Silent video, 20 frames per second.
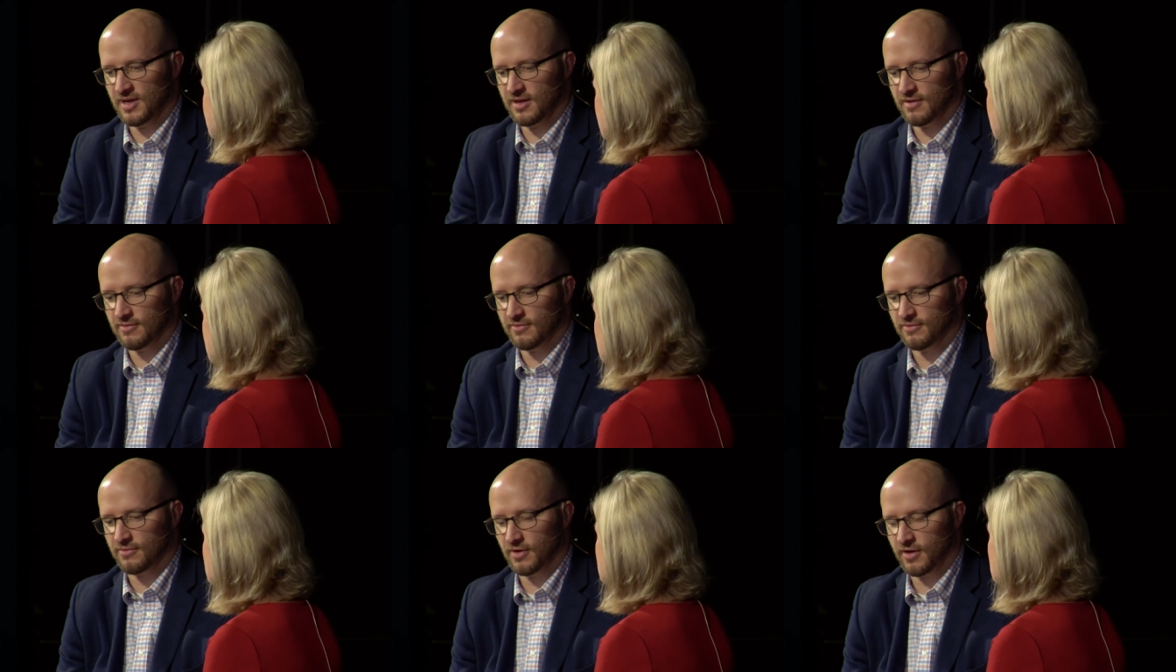me
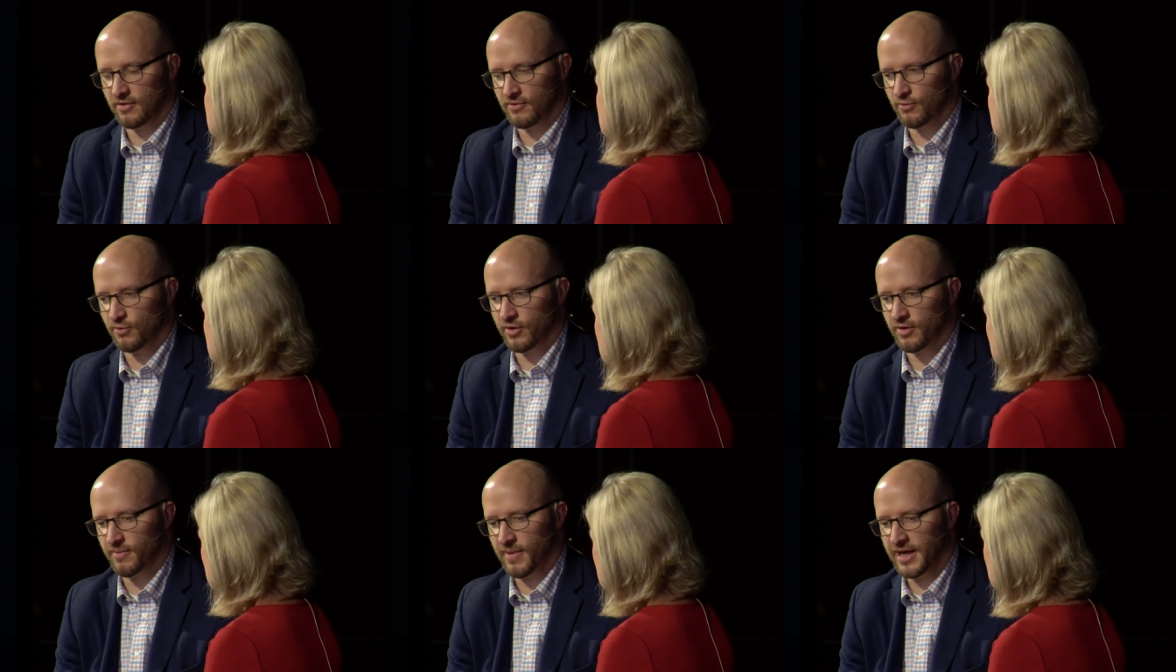of,
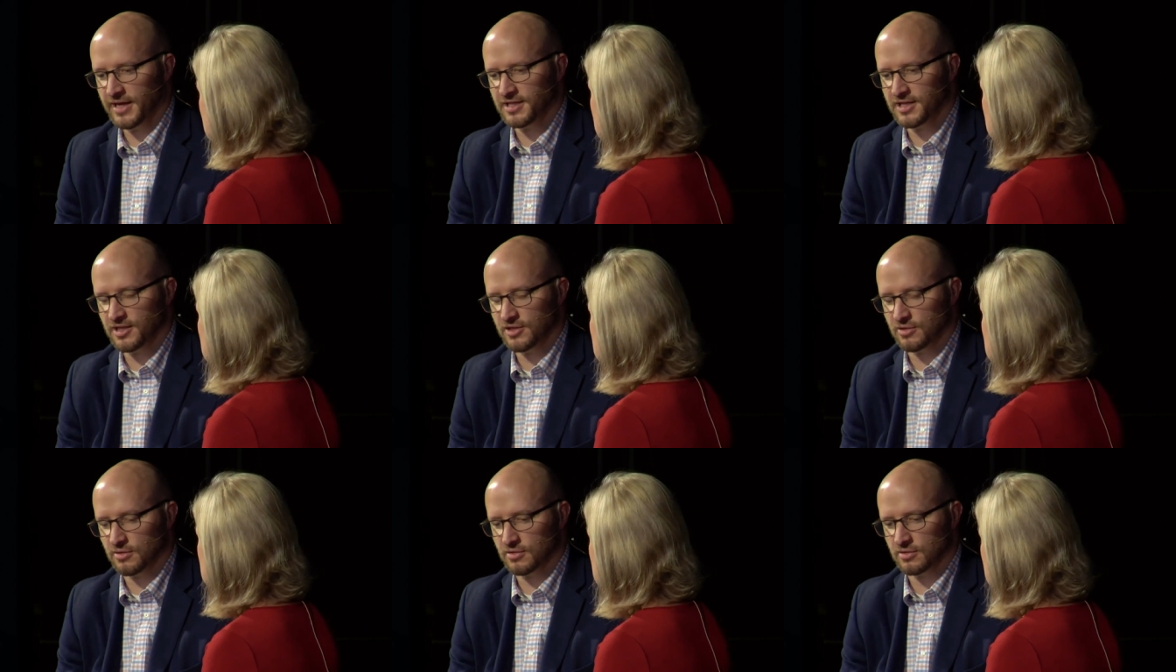of one of my
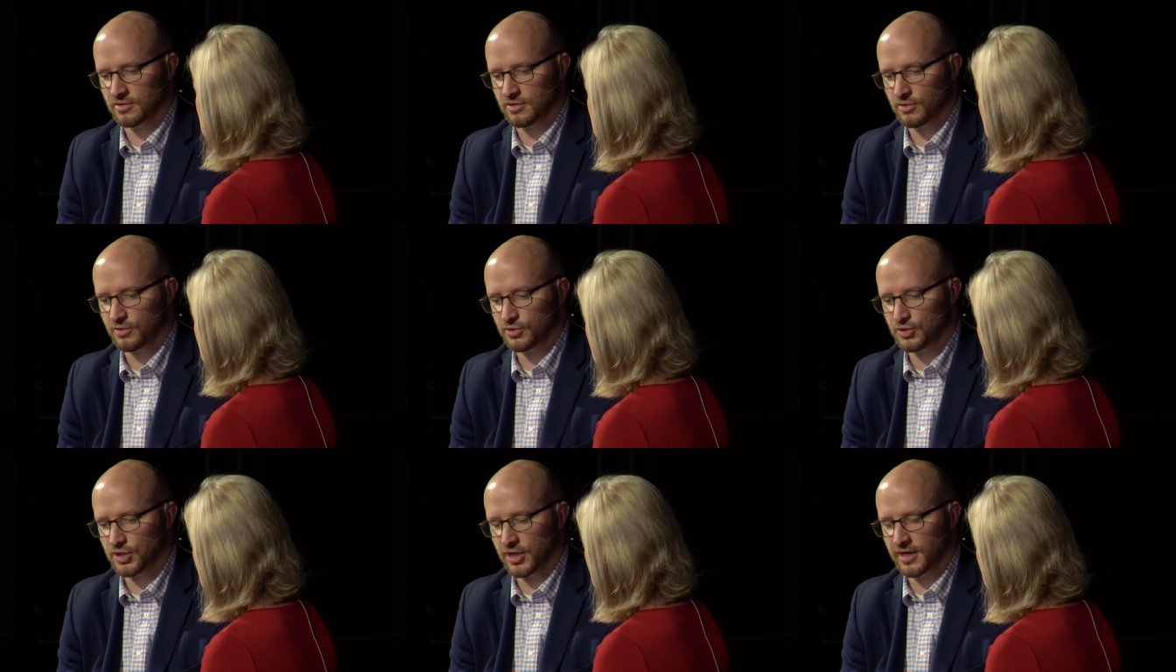teachers,
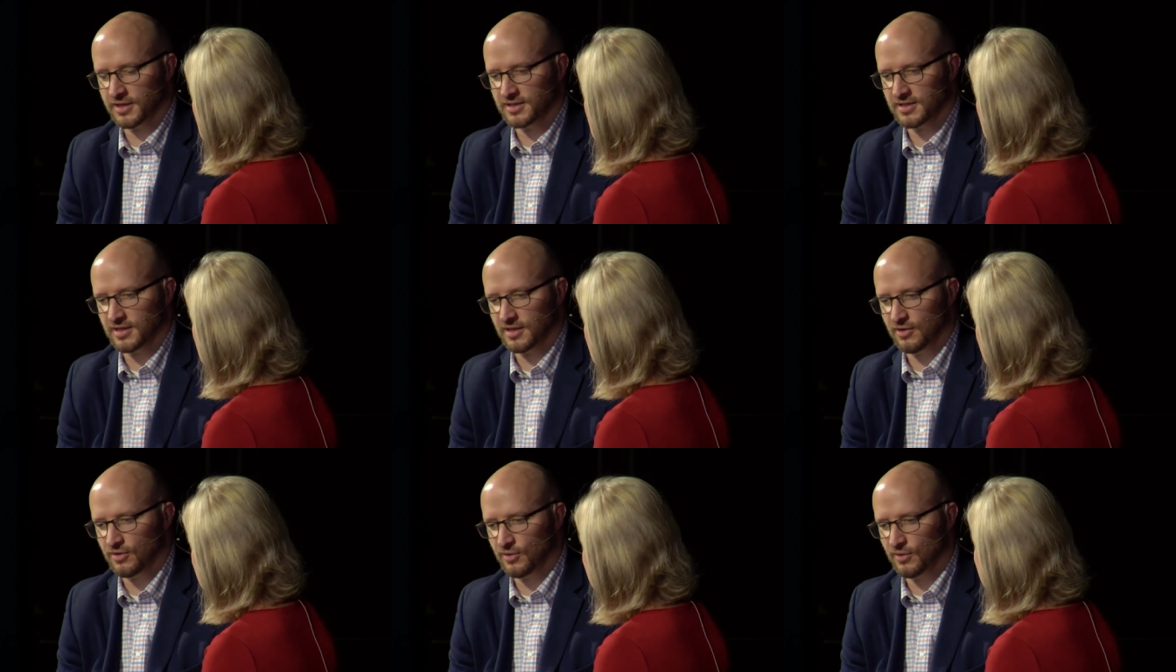Luke
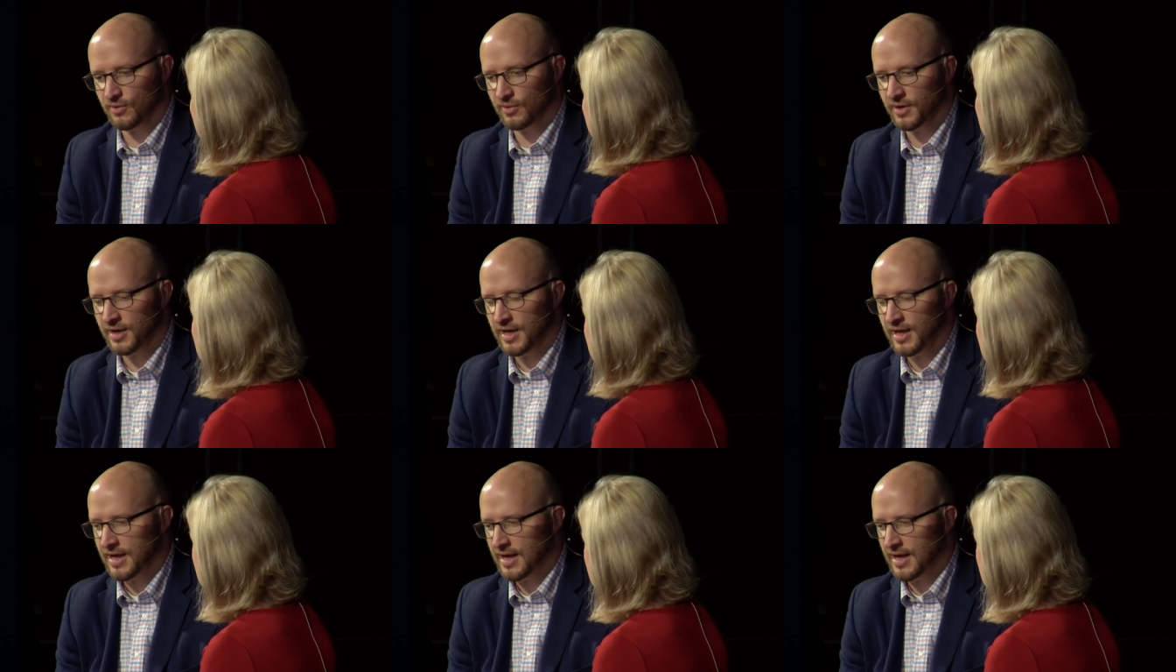Johnson, who